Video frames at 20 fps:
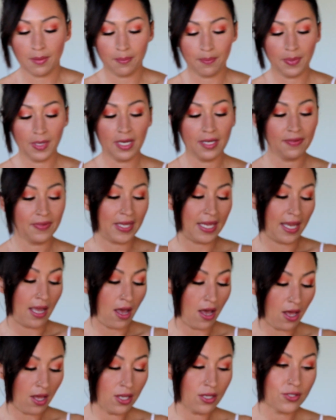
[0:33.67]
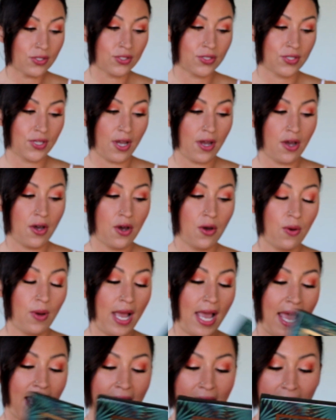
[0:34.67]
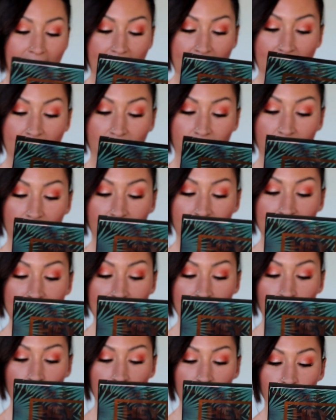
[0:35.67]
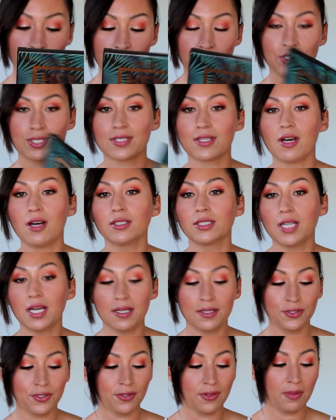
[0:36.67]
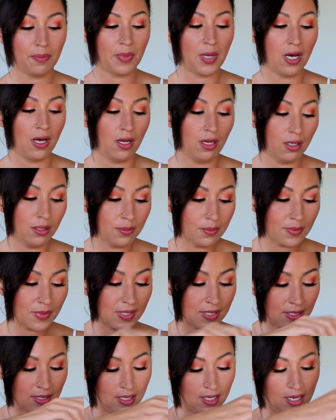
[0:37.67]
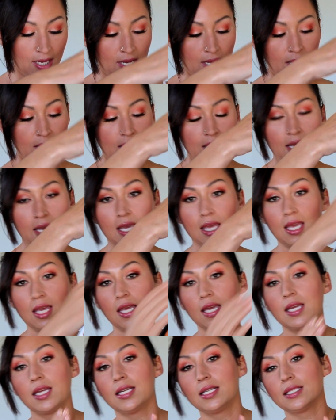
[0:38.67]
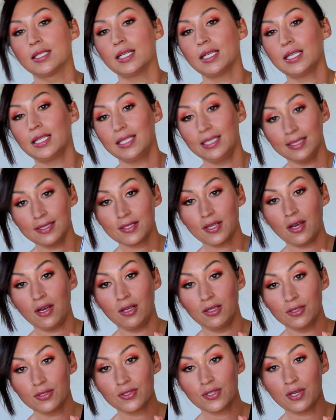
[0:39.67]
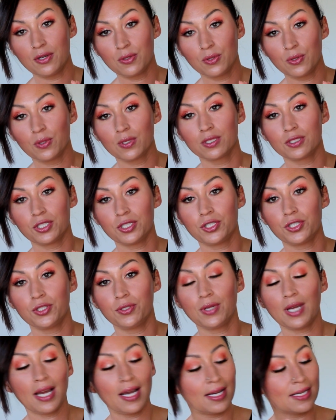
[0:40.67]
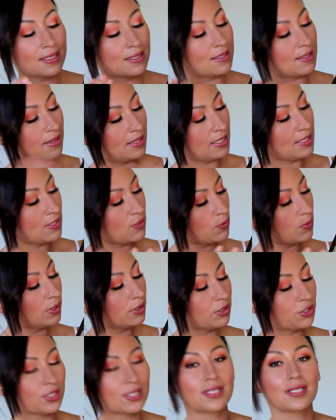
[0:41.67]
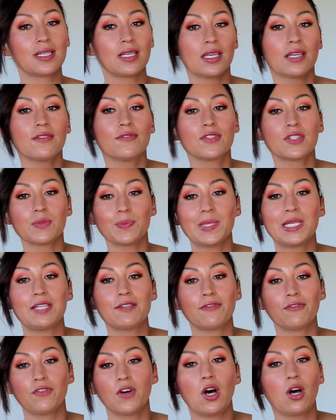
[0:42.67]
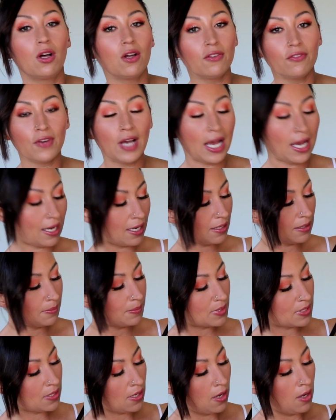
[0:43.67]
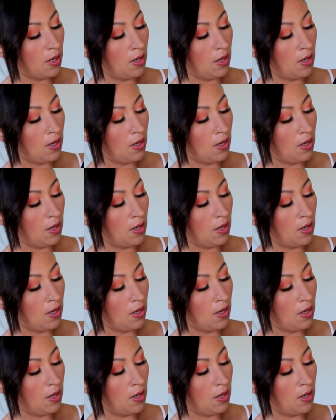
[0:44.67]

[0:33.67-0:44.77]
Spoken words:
but they also have this one, which is called Under the Palms, and it's also gorgeous, you guys. This one just gives me fall vibes